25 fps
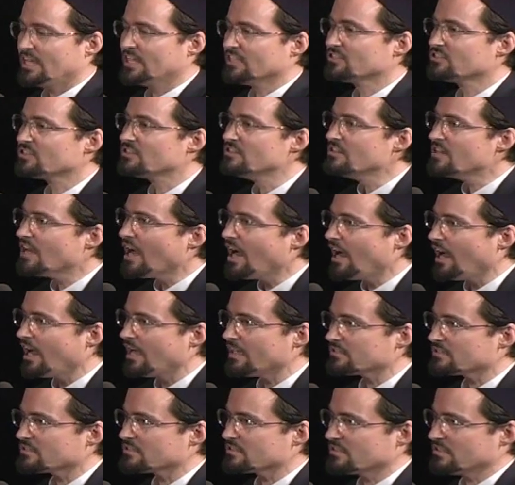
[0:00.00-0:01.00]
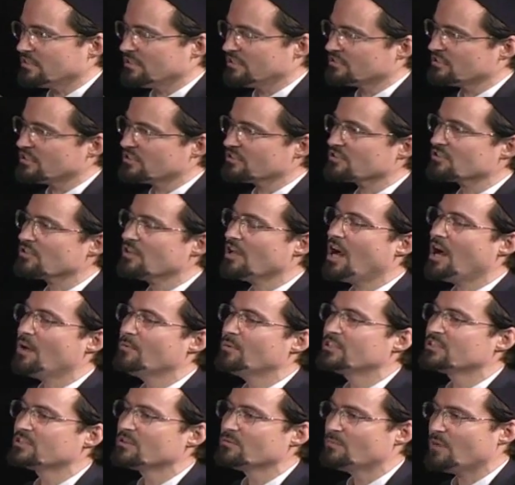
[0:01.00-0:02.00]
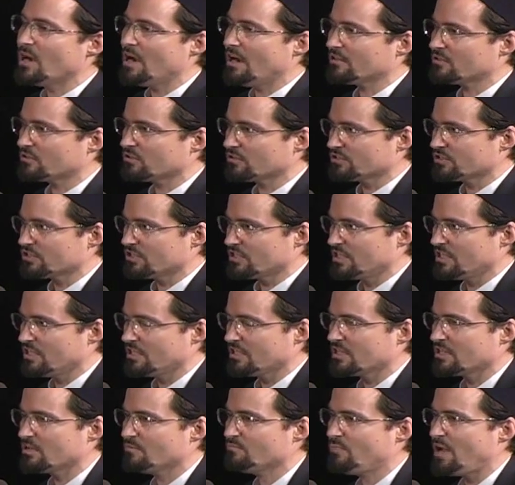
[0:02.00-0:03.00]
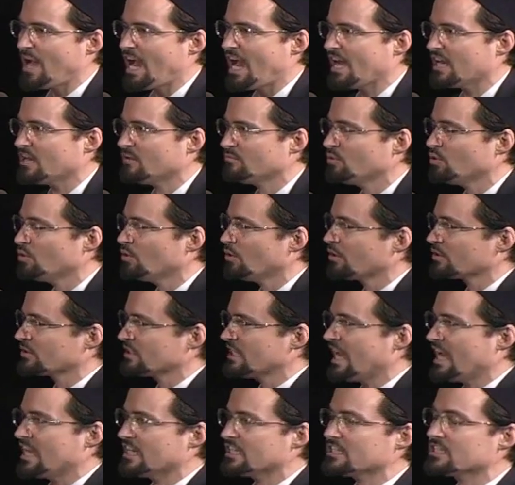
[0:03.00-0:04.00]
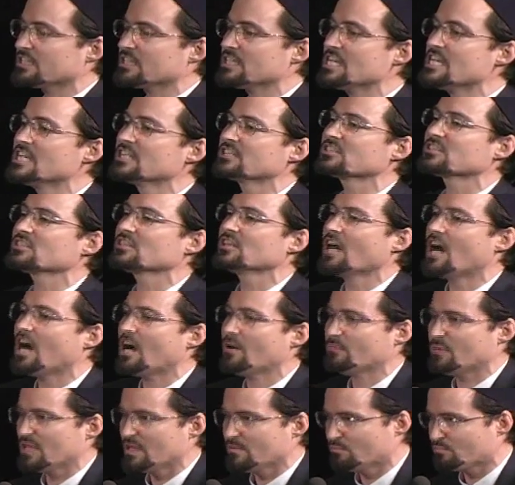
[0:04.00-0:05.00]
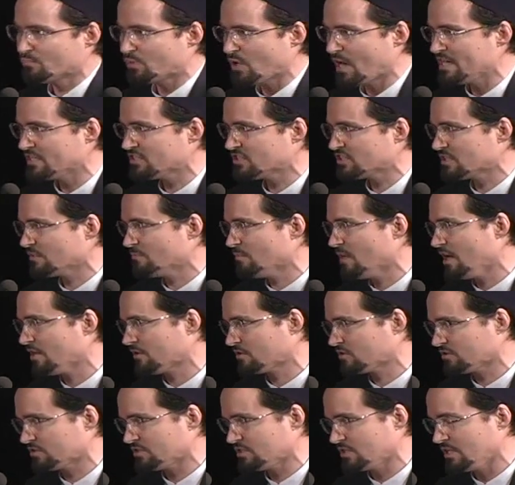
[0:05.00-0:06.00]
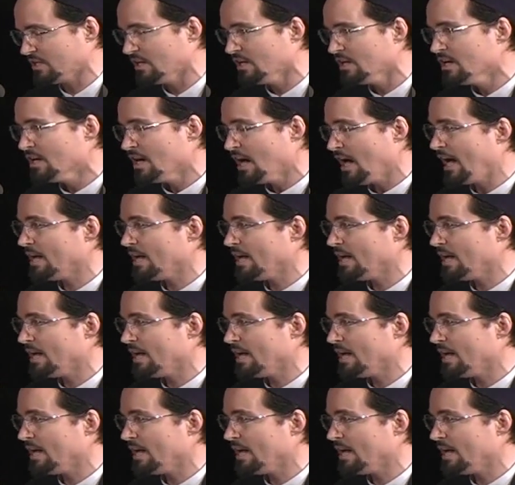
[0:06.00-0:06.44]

is not, is Islam and democracy compatible, or can Islam embrace democracy?